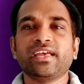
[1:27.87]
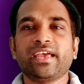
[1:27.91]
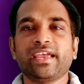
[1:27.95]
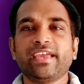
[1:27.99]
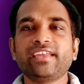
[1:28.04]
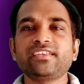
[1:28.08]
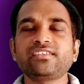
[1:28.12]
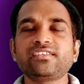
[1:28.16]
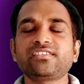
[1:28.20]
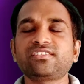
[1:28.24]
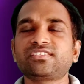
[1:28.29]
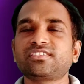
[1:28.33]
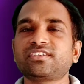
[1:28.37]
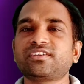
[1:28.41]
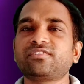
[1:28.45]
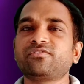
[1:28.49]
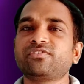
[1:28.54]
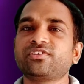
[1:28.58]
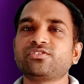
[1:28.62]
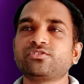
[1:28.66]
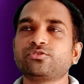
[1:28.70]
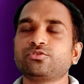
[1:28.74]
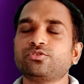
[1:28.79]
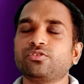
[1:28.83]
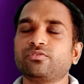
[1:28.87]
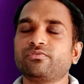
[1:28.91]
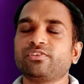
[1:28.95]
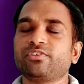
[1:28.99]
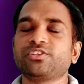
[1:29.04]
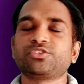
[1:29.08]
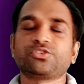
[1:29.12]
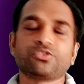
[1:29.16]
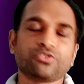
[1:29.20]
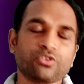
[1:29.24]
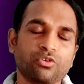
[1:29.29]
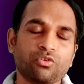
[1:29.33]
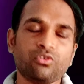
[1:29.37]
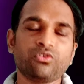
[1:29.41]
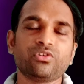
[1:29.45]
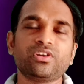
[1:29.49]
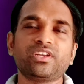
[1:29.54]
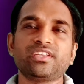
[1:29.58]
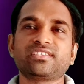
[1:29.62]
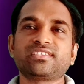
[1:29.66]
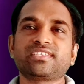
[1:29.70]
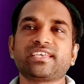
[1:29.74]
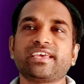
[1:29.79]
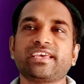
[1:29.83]
Instead, we should
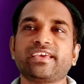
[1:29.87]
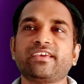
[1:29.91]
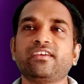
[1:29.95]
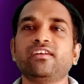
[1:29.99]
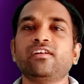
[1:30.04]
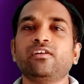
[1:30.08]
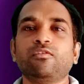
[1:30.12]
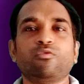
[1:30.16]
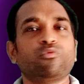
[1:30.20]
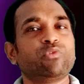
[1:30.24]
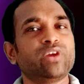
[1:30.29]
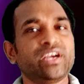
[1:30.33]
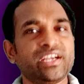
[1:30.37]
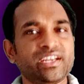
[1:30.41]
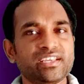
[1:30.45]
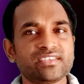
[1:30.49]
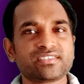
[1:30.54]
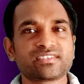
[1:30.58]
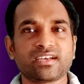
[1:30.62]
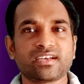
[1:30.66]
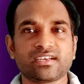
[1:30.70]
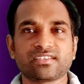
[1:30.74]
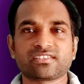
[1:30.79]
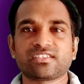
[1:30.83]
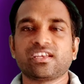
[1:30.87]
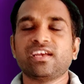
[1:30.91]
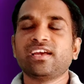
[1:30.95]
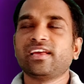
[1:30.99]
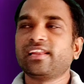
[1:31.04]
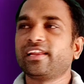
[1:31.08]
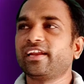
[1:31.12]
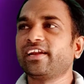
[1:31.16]
only say we discuss.